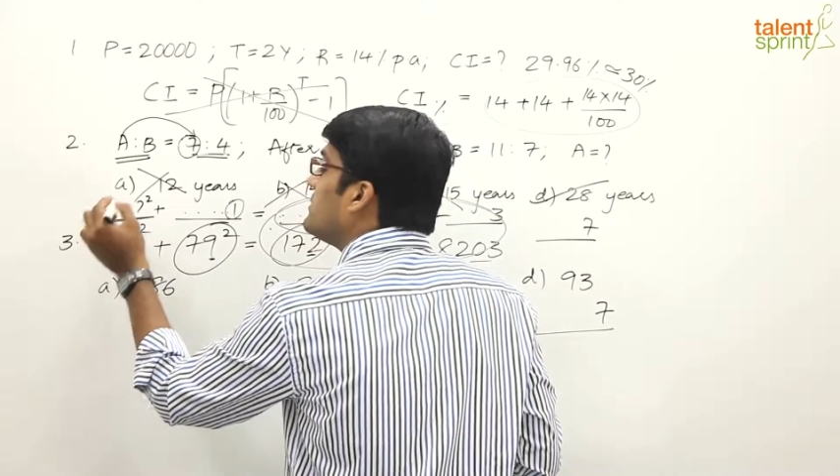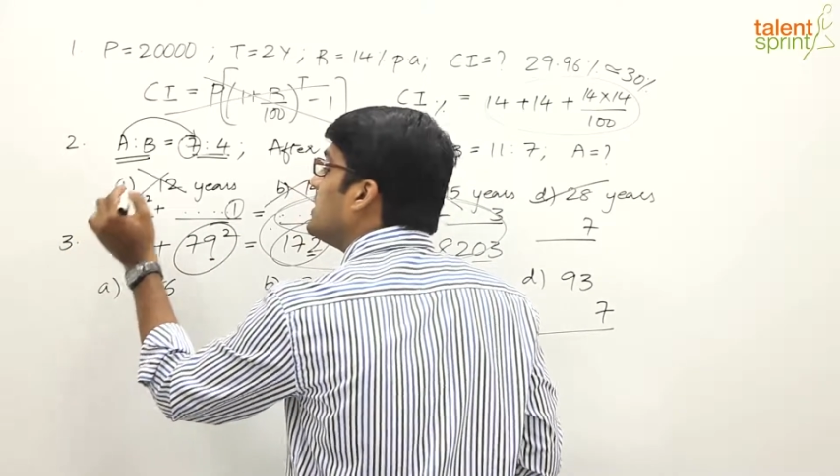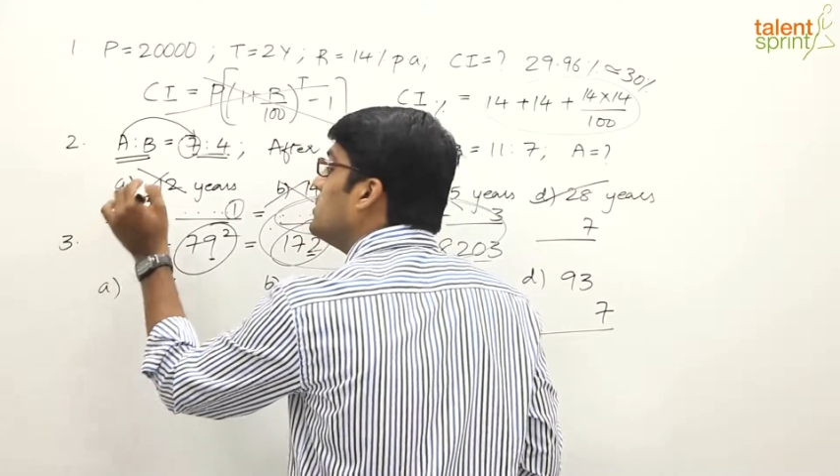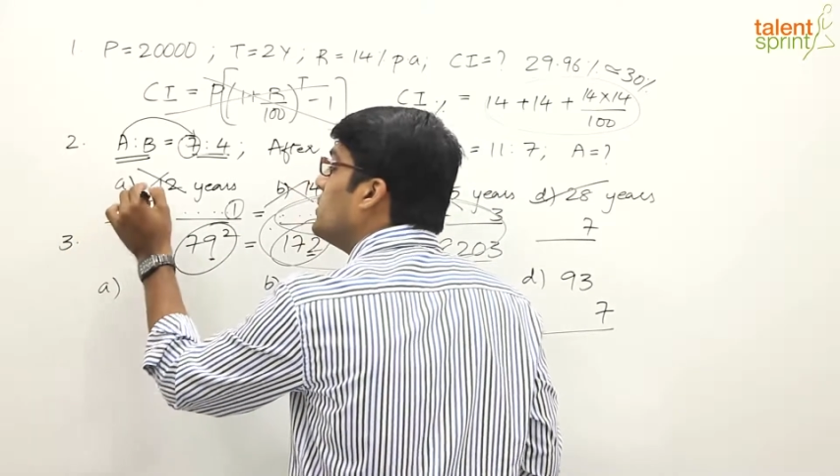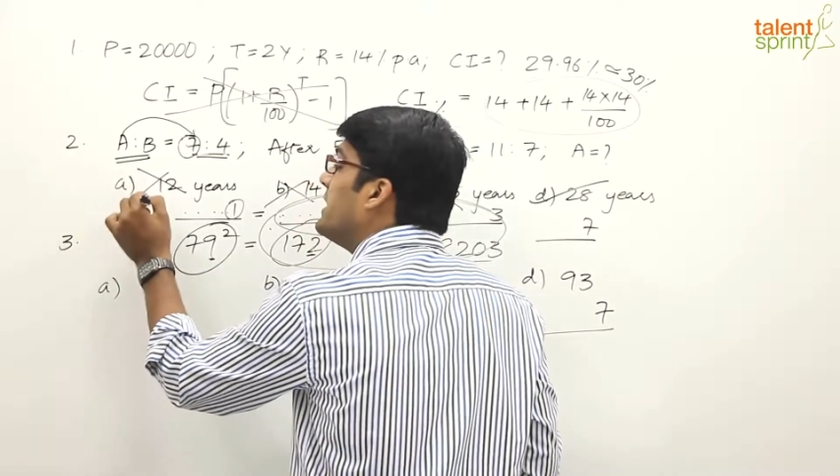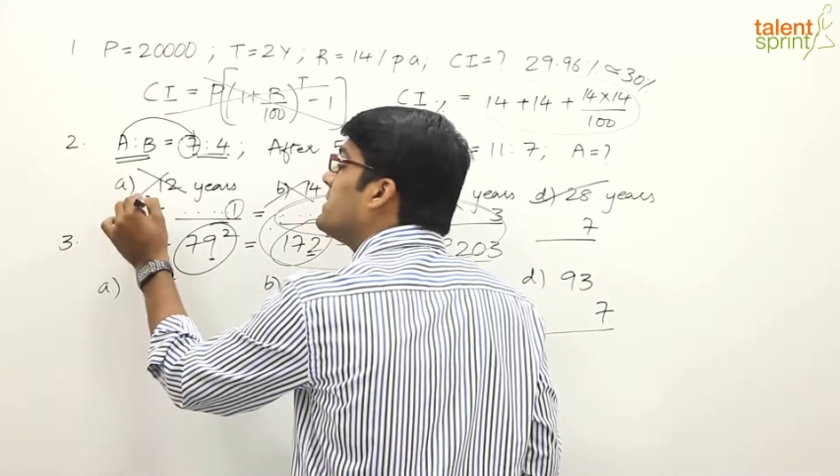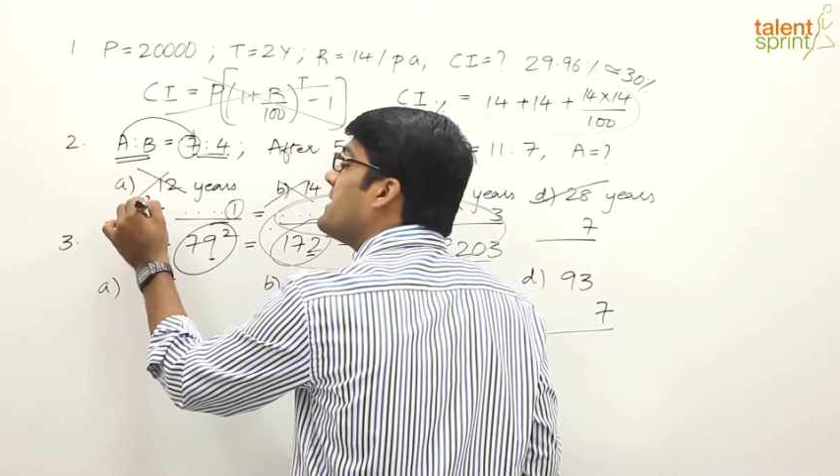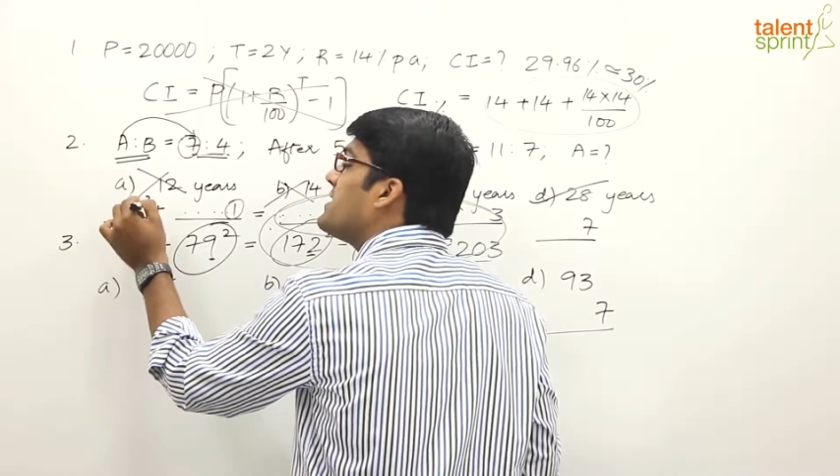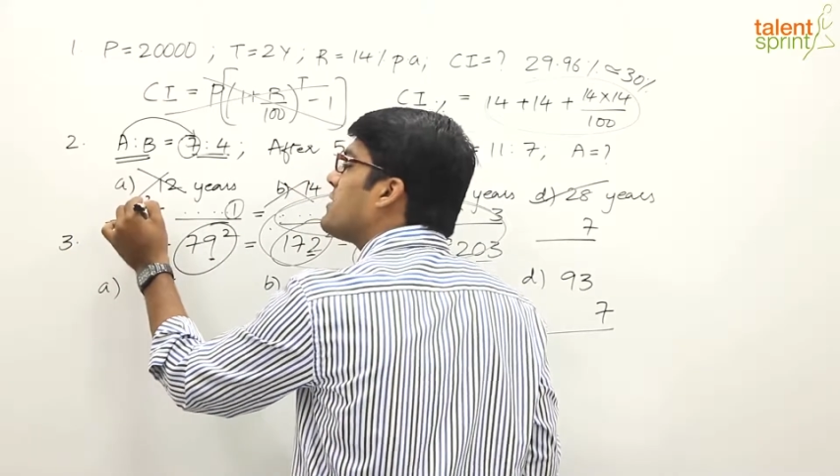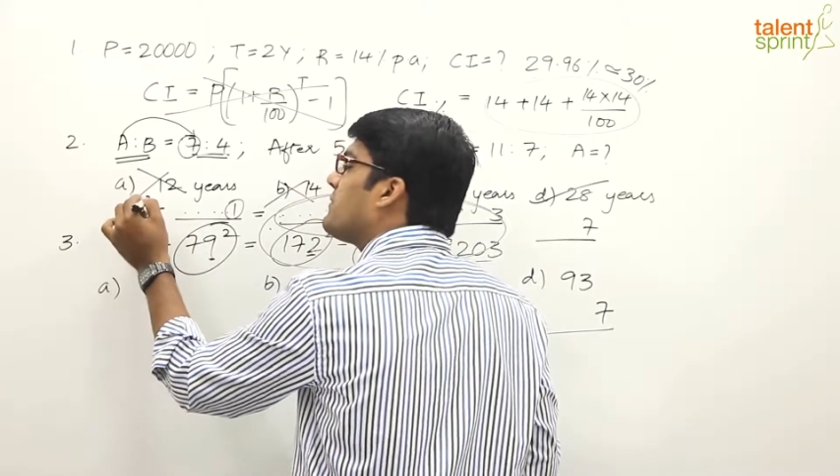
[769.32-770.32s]
the unit
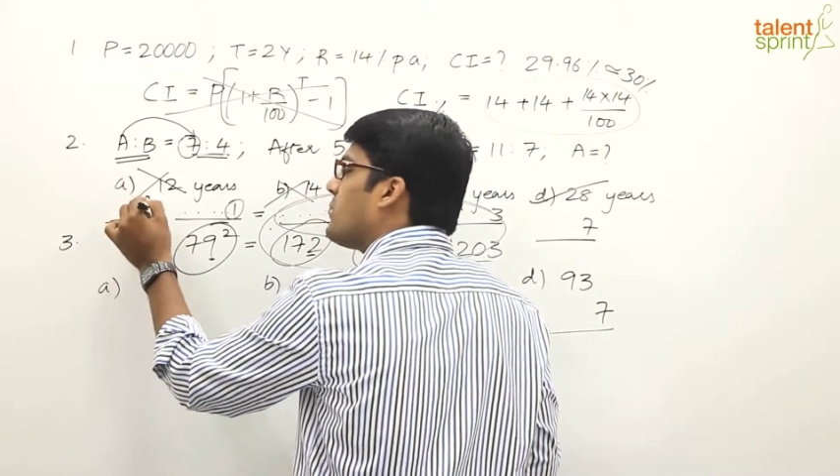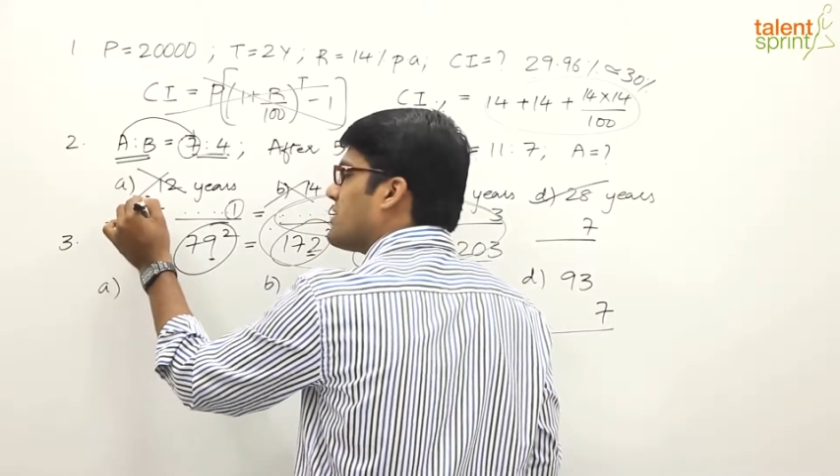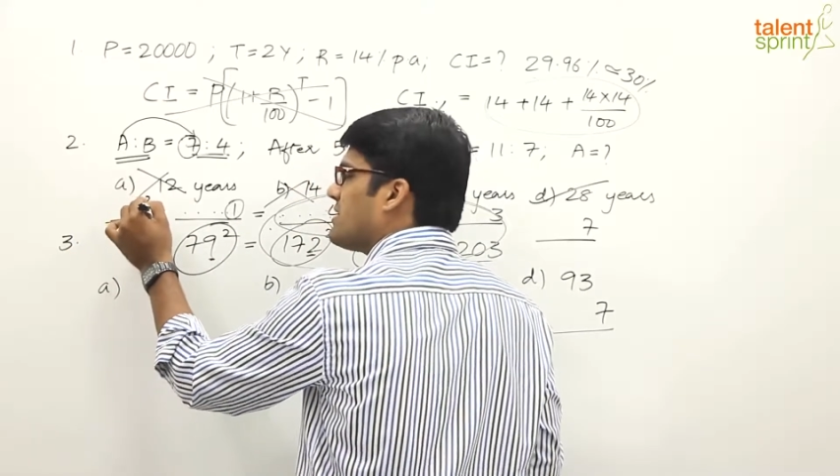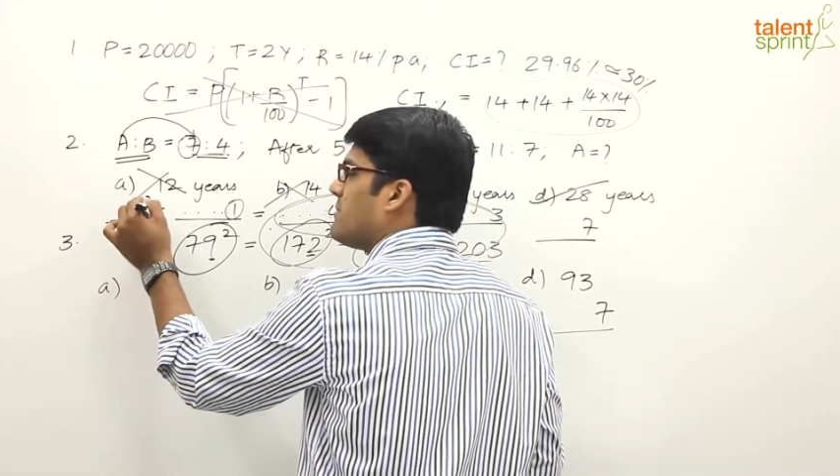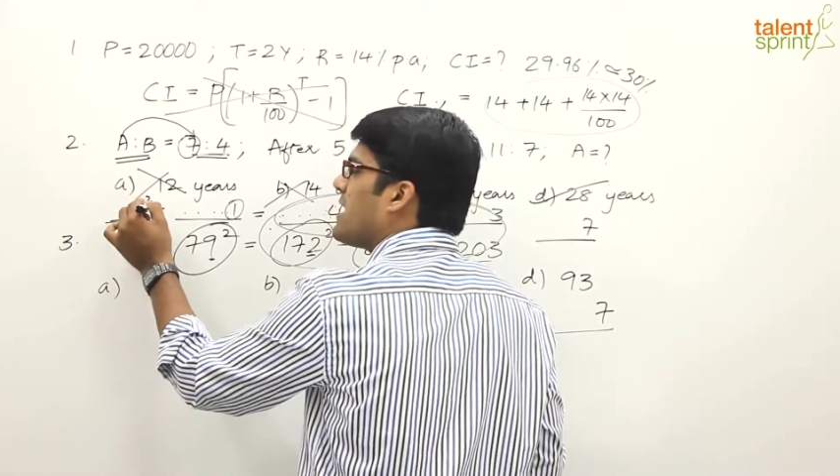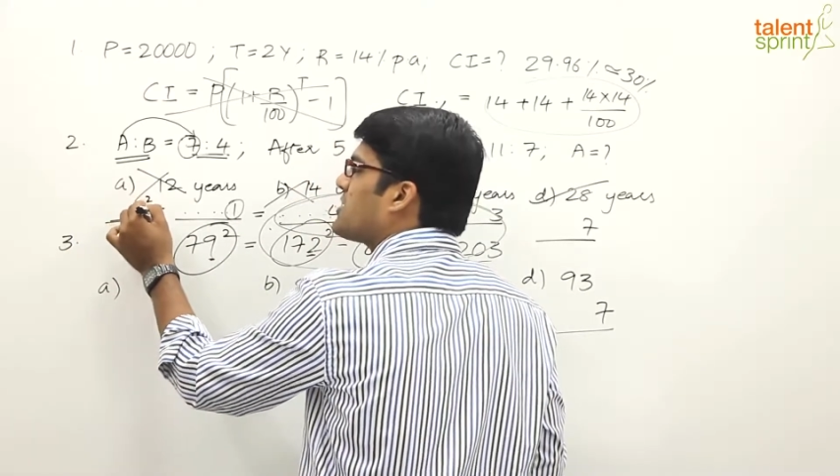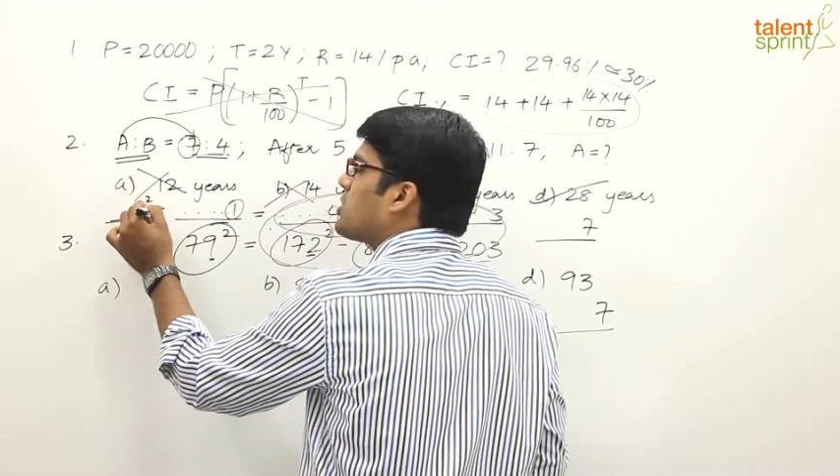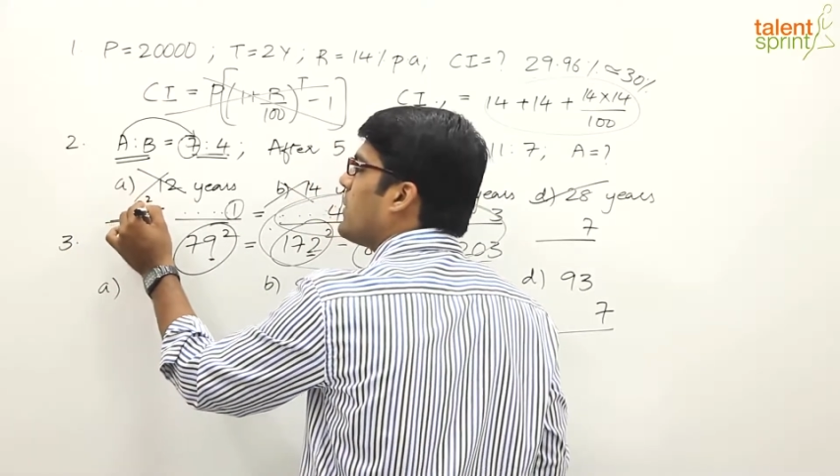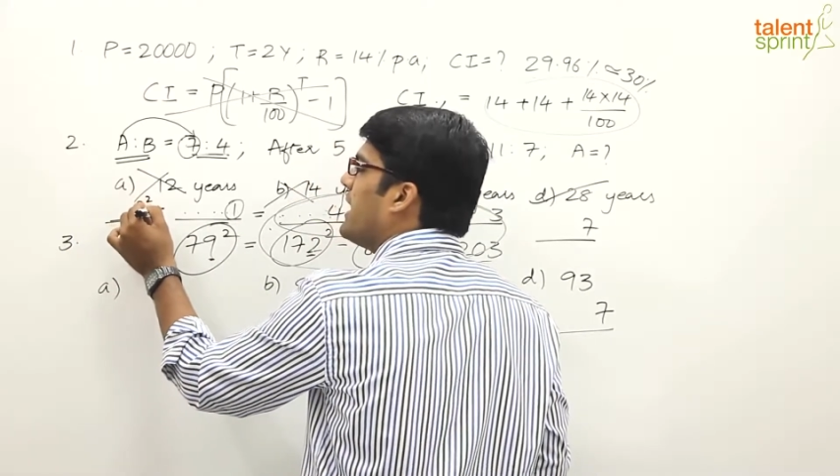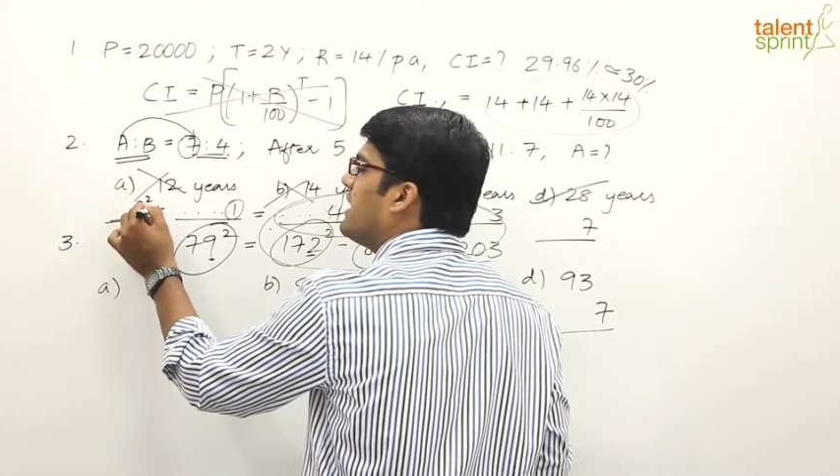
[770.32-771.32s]
place of question mark
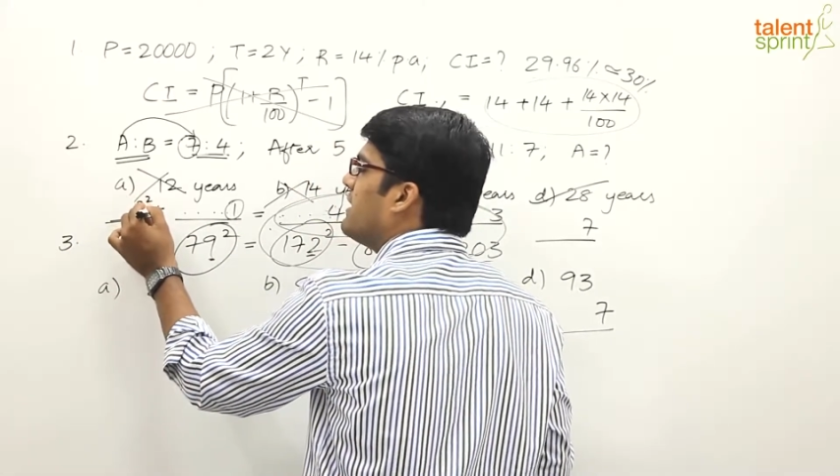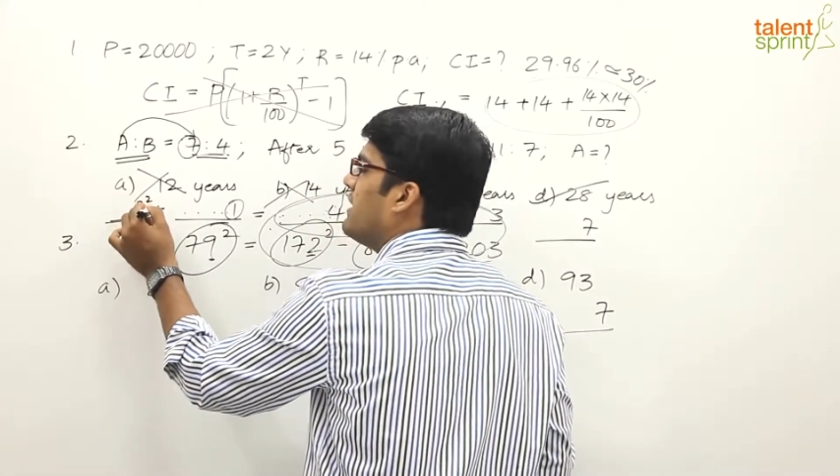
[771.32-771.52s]
square